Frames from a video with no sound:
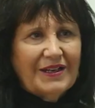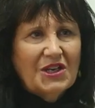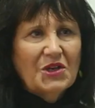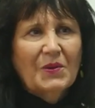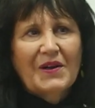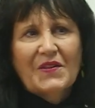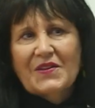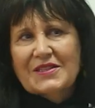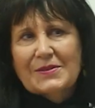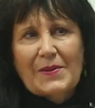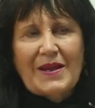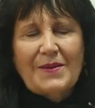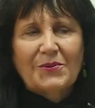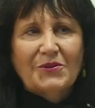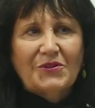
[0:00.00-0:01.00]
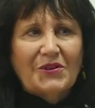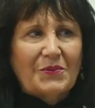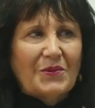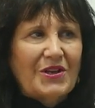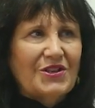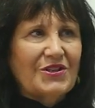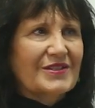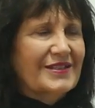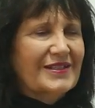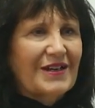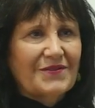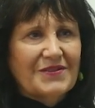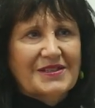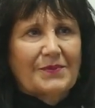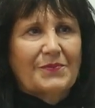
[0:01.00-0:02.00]
Are you one of those people that when you
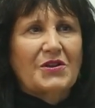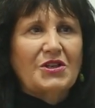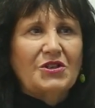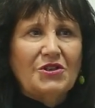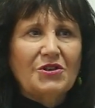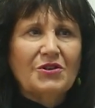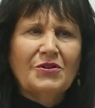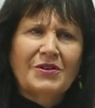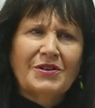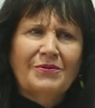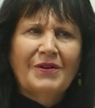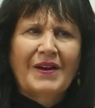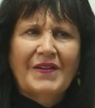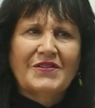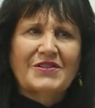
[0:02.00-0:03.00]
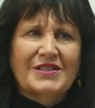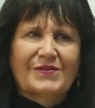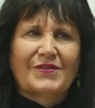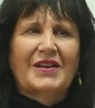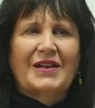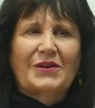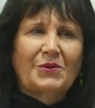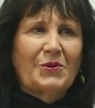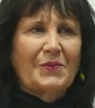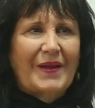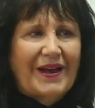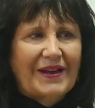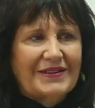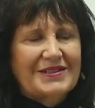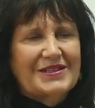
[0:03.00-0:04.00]
discover something new, you'd rather just forget all about